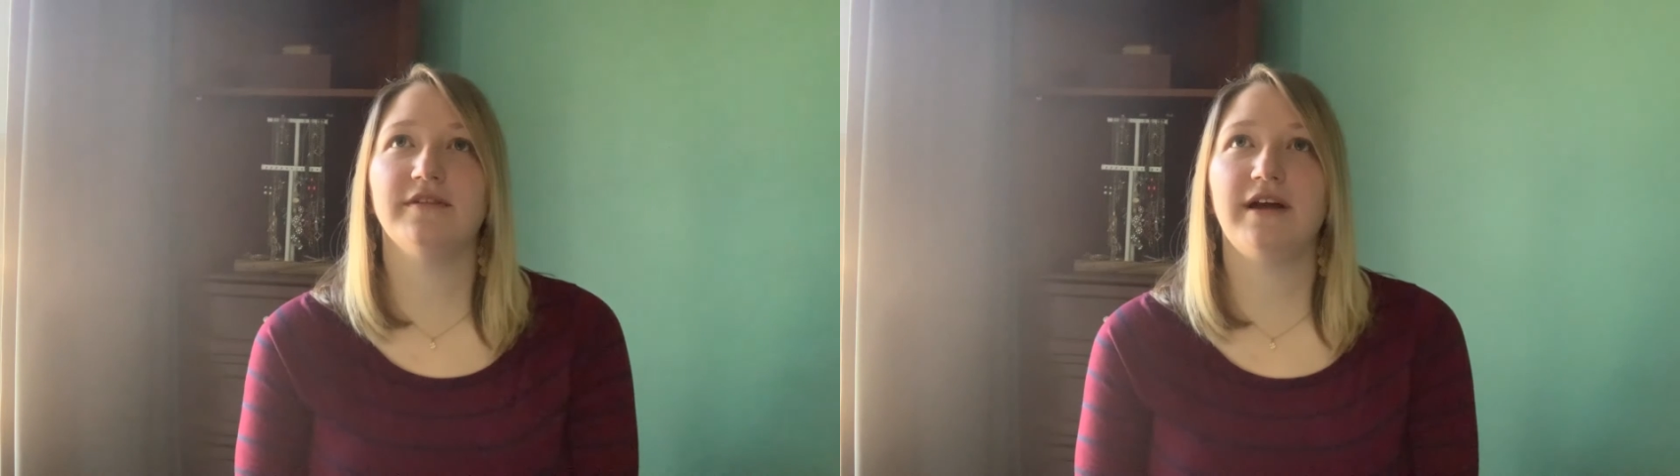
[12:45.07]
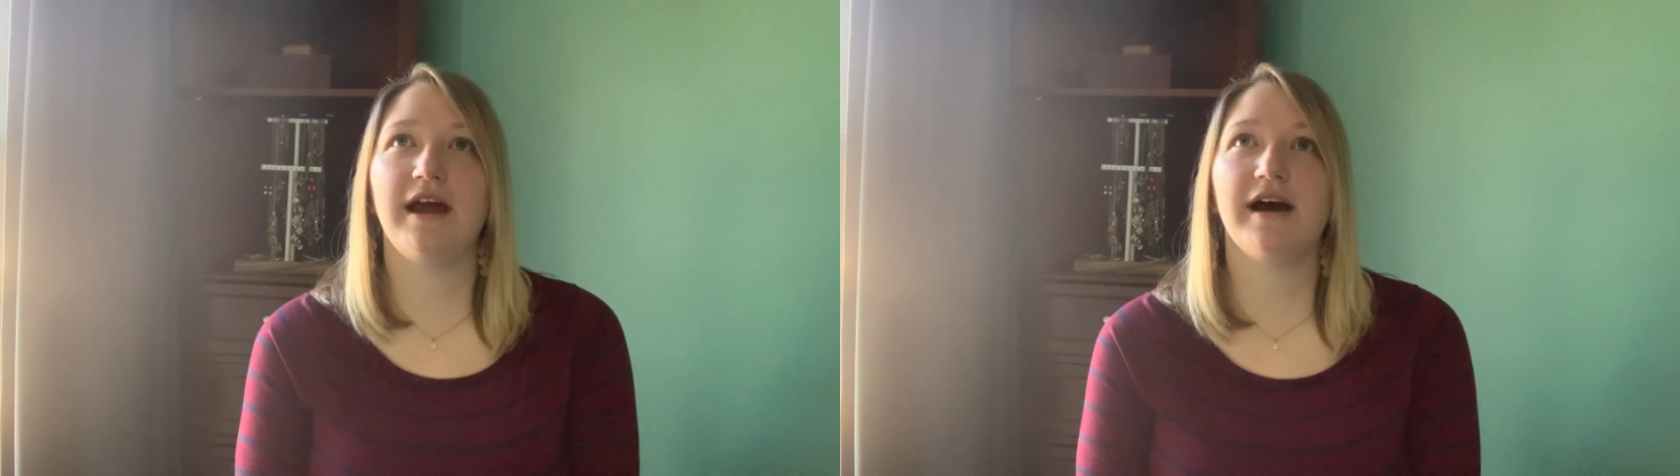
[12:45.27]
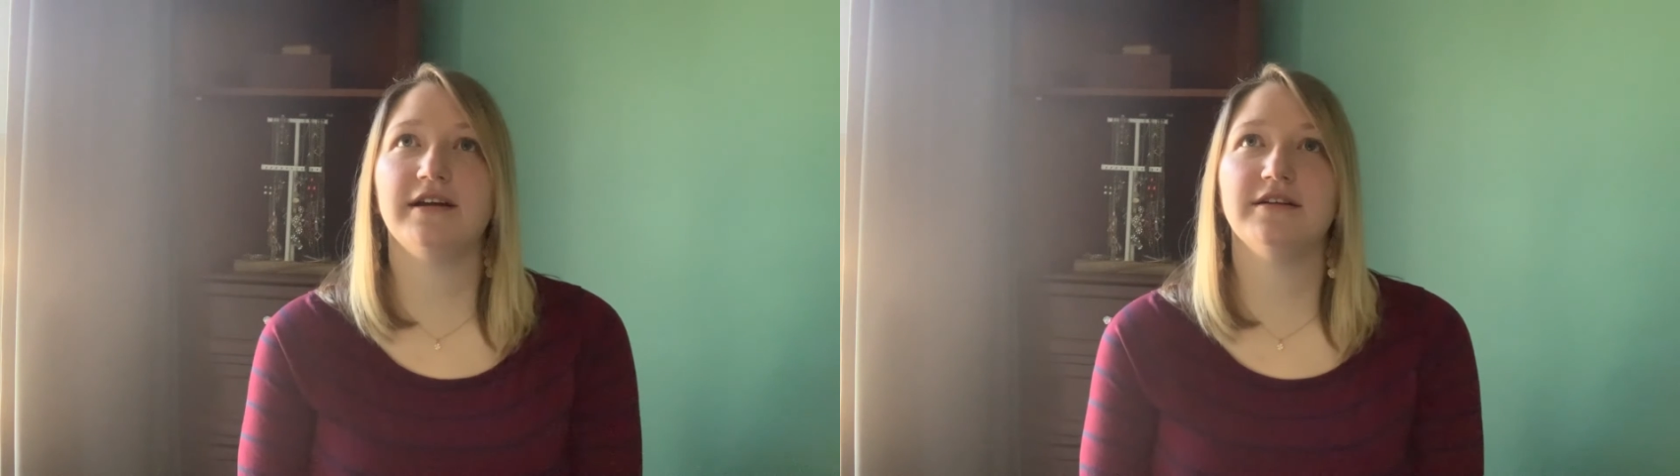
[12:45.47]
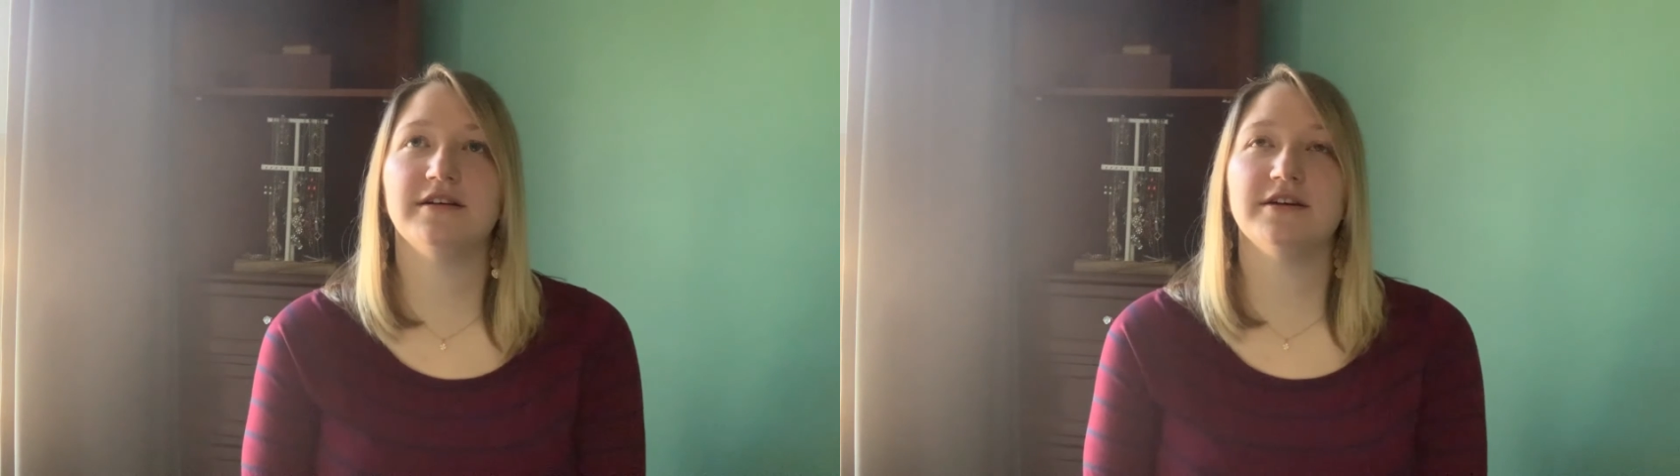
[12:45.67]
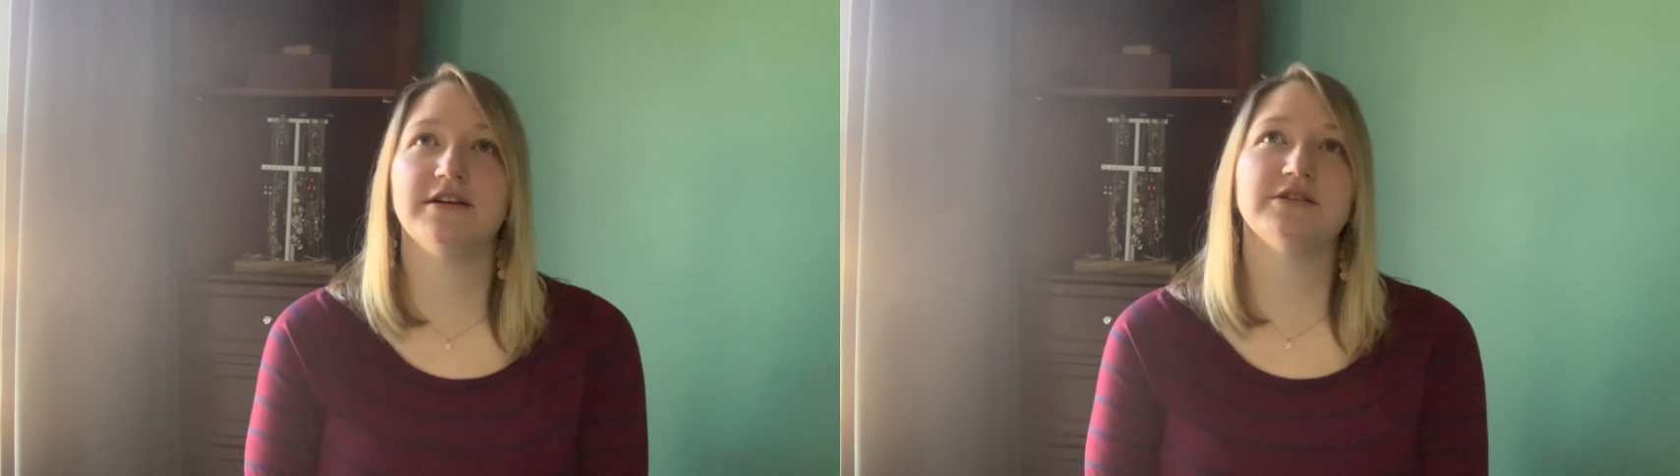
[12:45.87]
add
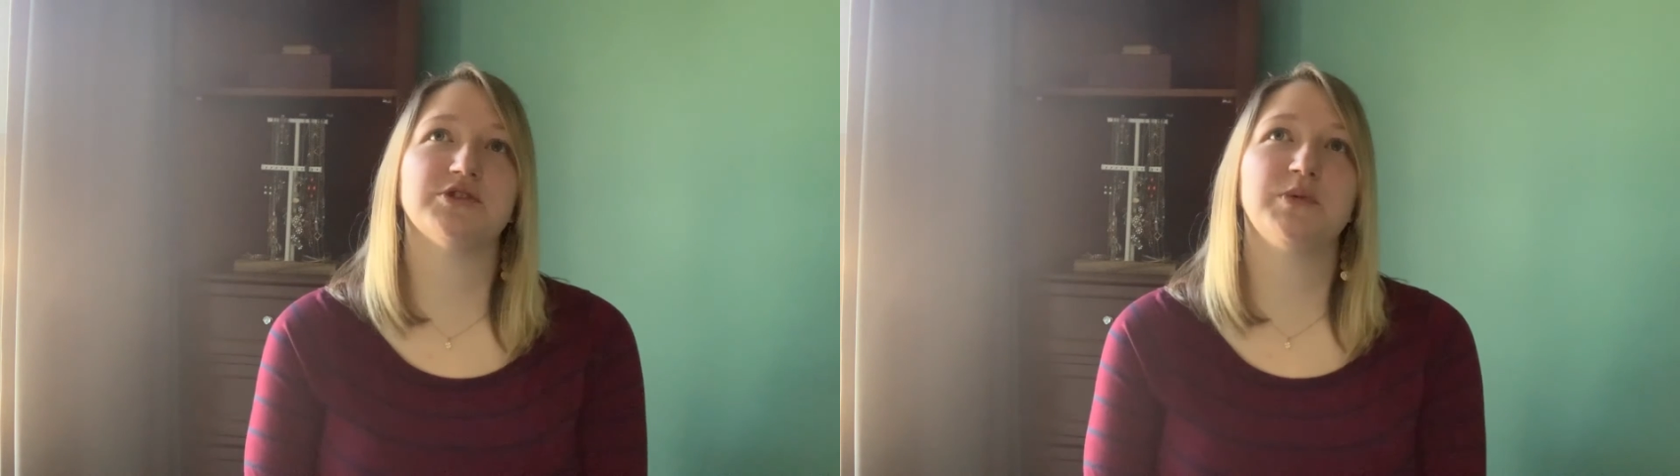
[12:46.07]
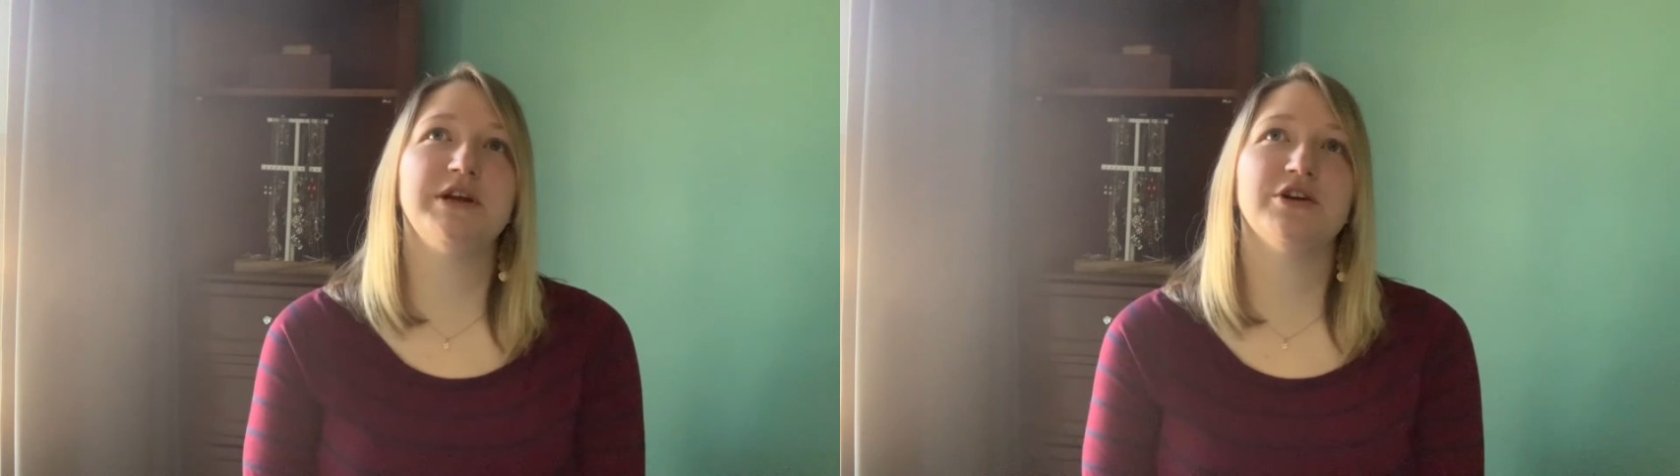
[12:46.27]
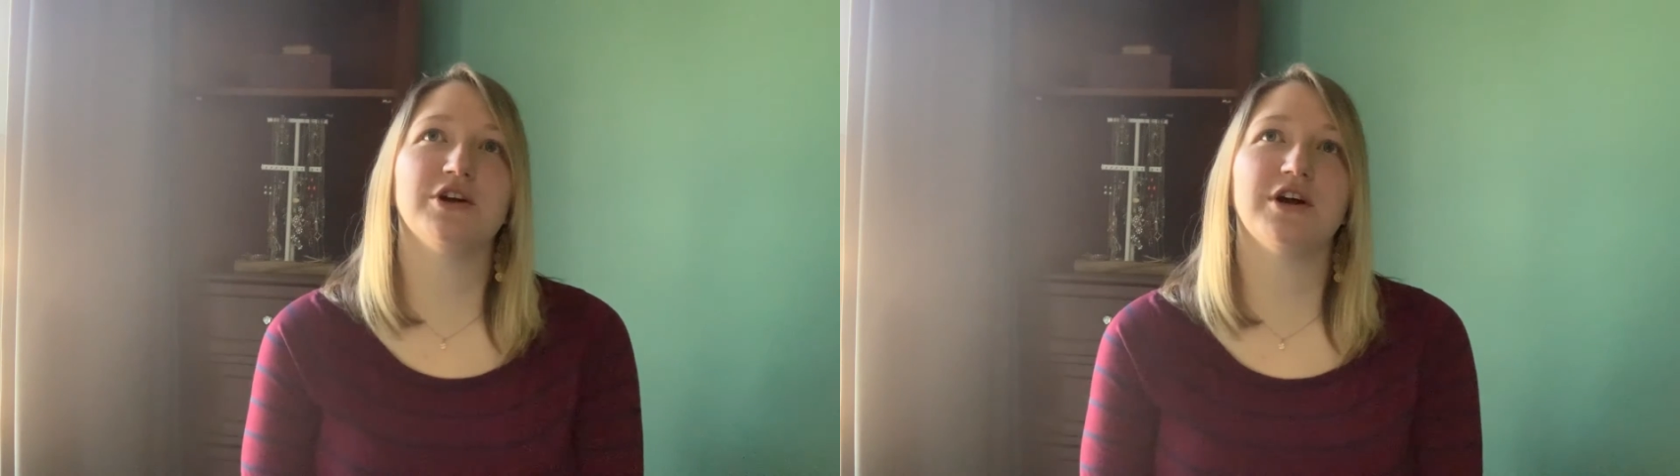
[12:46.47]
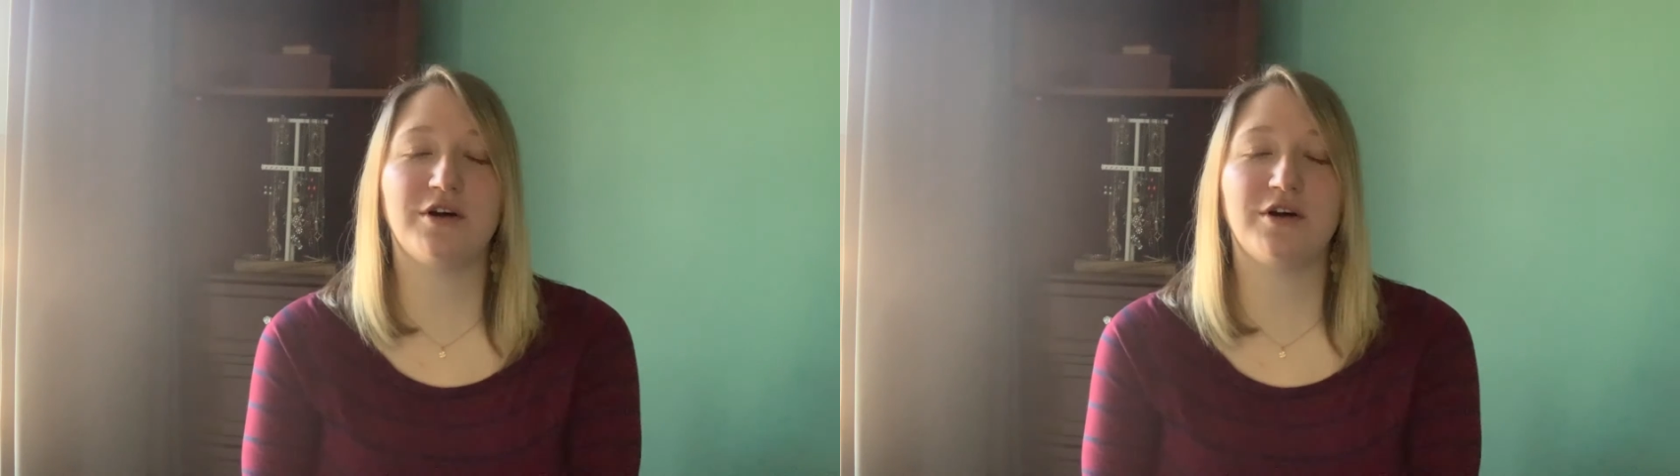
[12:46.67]
a sweetener,